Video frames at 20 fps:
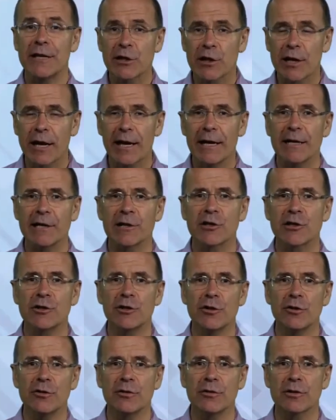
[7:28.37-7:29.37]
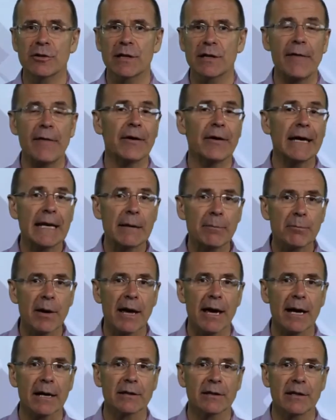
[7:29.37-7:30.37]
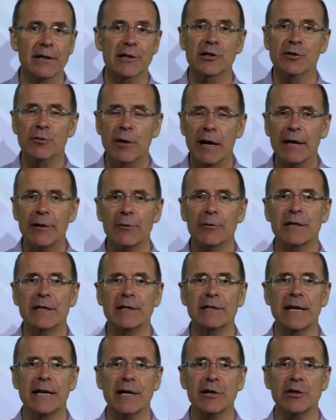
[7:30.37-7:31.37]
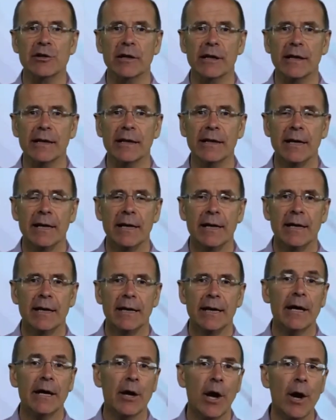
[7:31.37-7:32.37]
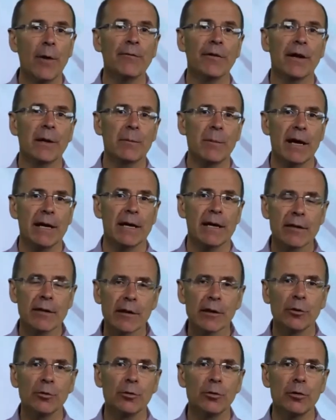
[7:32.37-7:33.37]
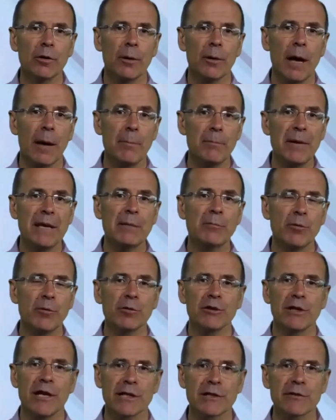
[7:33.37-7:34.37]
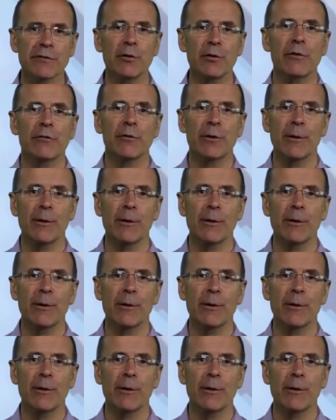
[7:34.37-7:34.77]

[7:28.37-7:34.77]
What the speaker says: of educating students, having an impact in Australia and internationally, and hopefully making the law a bit more just for